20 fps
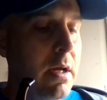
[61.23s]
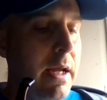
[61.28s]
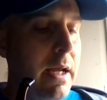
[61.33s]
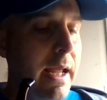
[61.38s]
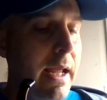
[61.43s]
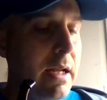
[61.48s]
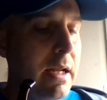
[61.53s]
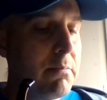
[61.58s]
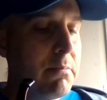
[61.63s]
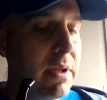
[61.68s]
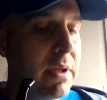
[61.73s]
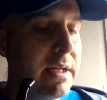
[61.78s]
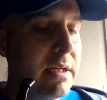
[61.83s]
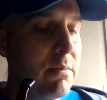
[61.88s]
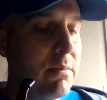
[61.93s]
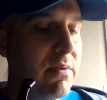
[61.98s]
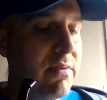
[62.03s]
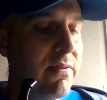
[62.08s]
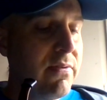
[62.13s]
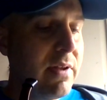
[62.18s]
hand
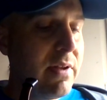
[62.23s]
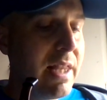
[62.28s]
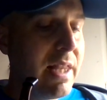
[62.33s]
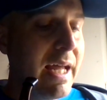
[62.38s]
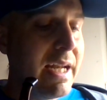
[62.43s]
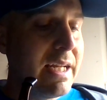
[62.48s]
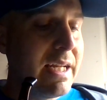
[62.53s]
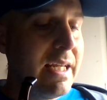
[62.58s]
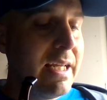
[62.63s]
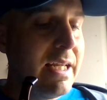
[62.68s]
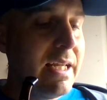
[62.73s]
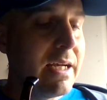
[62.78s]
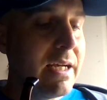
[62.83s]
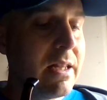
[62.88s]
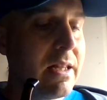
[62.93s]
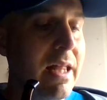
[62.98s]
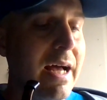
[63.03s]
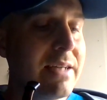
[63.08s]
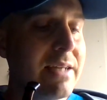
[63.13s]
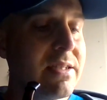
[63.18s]
blended with Latakia
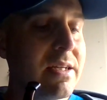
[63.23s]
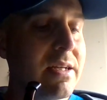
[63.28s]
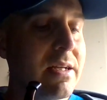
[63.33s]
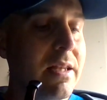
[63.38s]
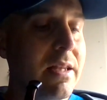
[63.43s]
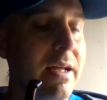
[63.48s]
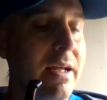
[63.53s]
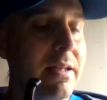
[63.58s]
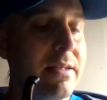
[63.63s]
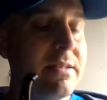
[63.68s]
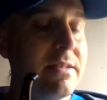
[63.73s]
classic lightly